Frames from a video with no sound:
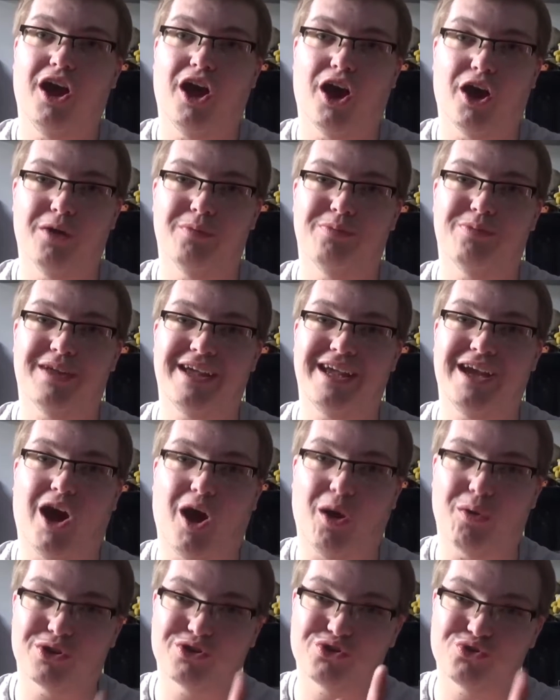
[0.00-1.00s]
hopefully
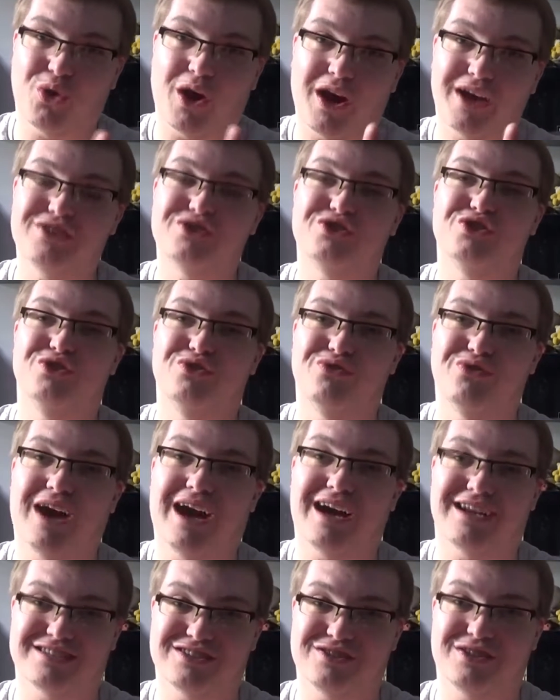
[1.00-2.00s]
I will try to do
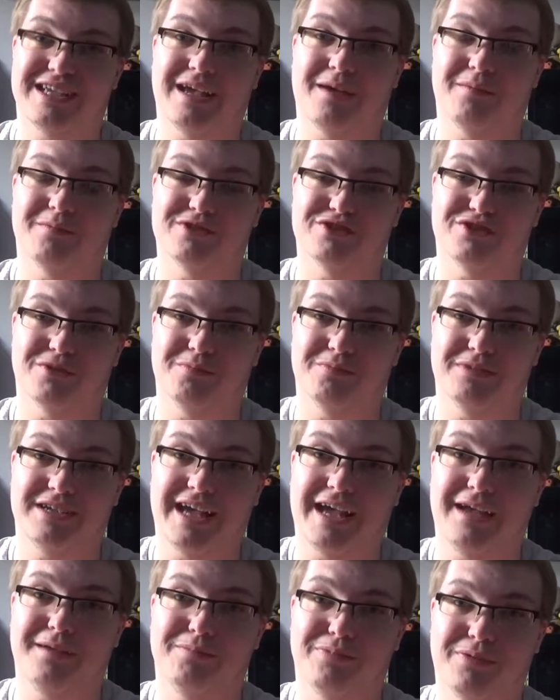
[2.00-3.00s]
that to get some
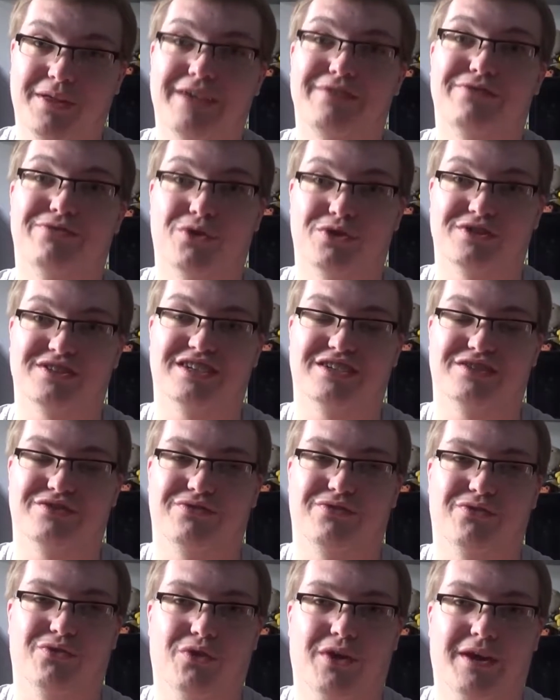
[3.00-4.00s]
gameplay footage
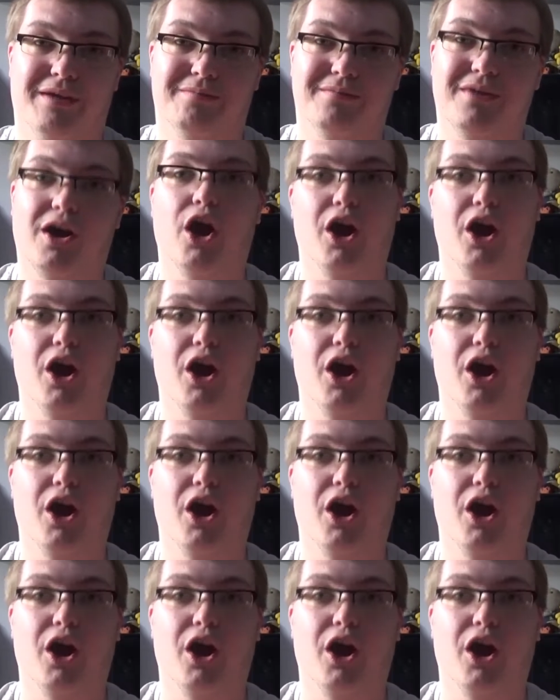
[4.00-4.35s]
for it.